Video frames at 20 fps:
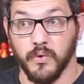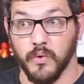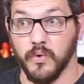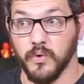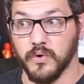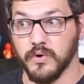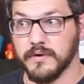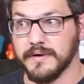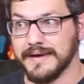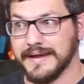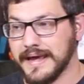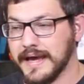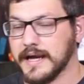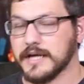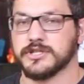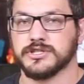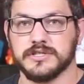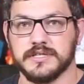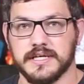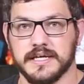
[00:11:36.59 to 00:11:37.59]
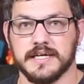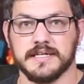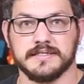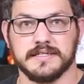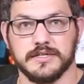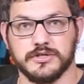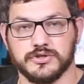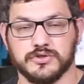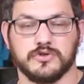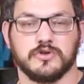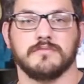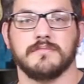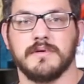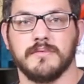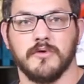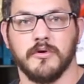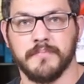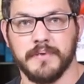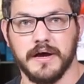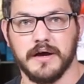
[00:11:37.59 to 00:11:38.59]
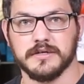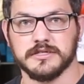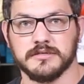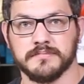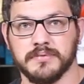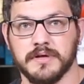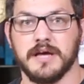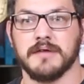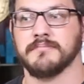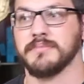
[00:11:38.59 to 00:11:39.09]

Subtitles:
or it actually is a true Meanwell power supply,